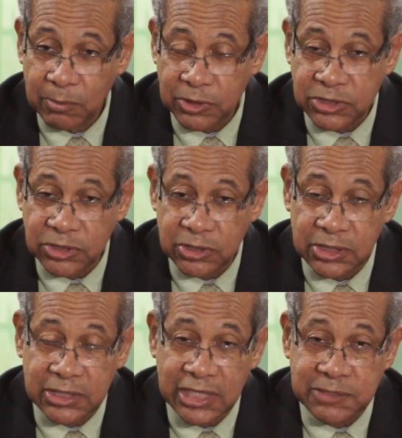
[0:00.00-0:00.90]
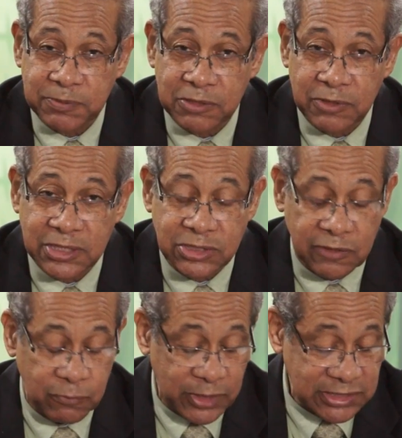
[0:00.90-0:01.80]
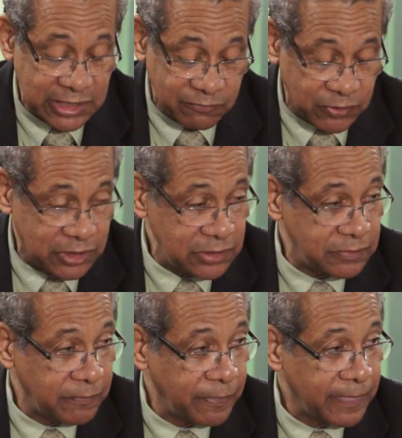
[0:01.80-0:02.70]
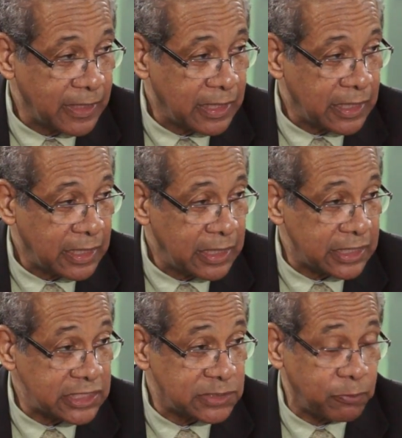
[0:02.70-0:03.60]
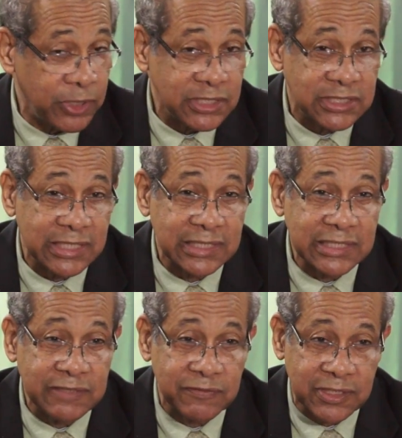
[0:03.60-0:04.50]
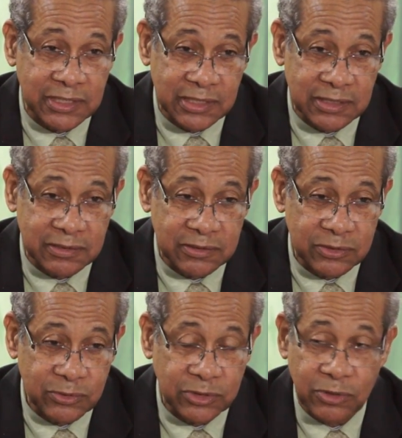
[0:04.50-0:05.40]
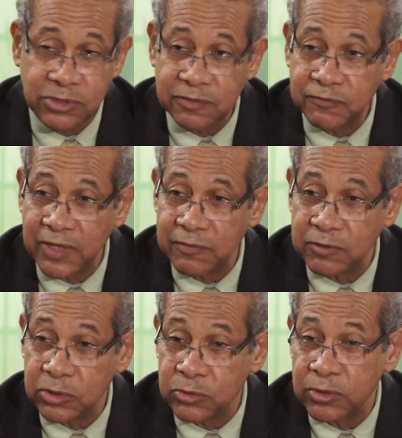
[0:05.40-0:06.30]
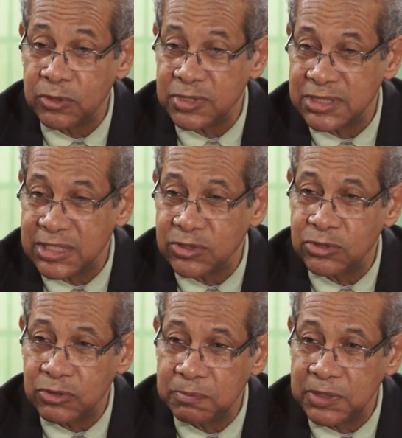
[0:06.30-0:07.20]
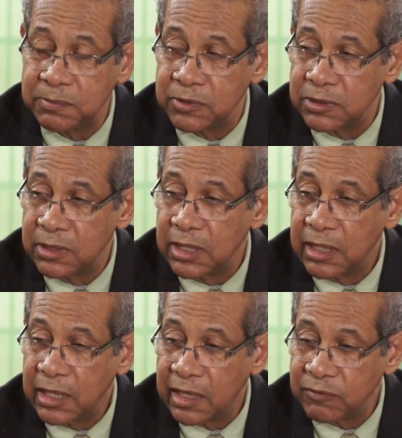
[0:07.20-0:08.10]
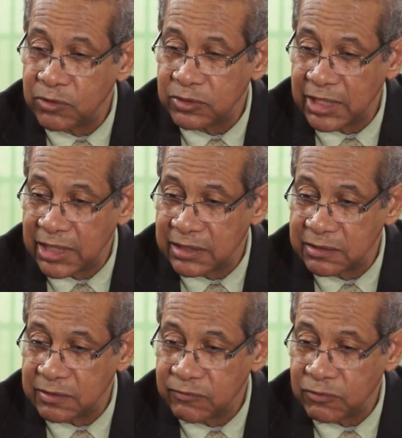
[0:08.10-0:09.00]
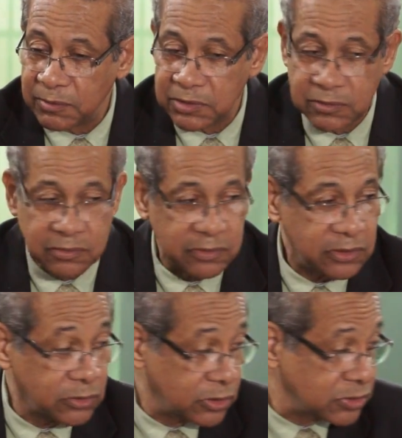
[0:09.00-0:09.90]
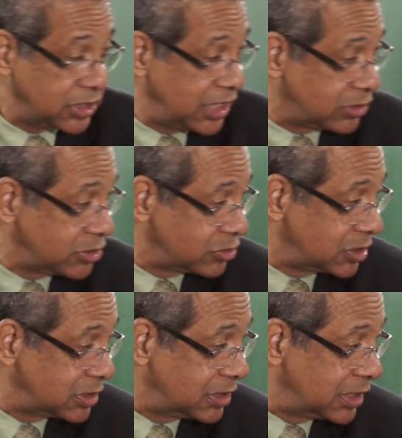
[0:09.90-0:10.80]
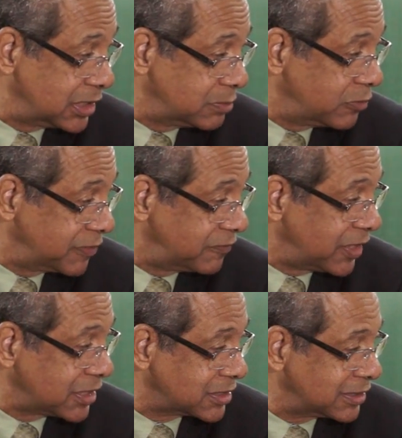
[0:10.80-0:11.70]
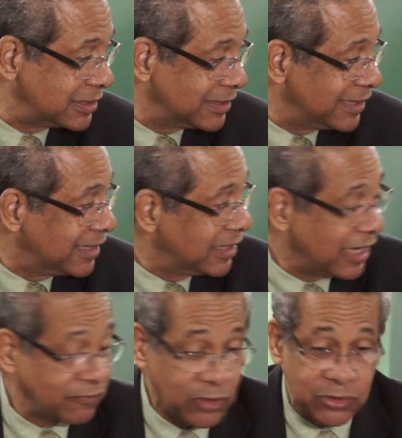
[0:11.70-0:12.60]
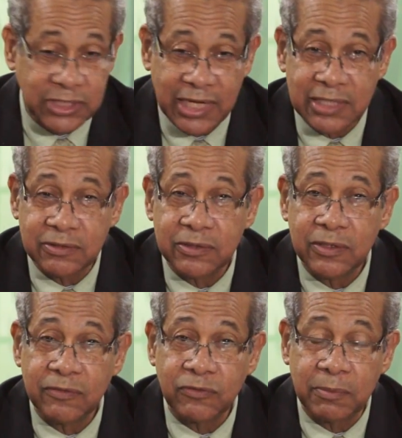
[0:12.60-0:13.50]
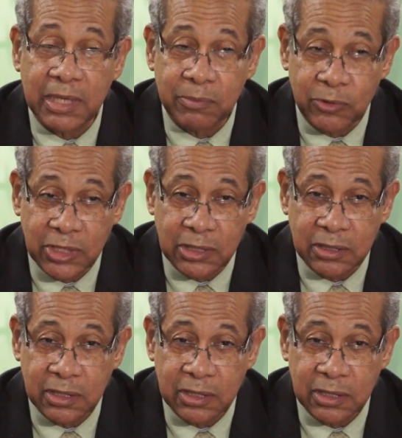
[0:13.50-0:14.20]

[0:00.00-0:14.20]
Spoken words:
But studying the experience of West Africa, it has spread significantly. 2,500 or 2,600 people have now died from there. 2,800, it's moving fast, have now died from Ebola.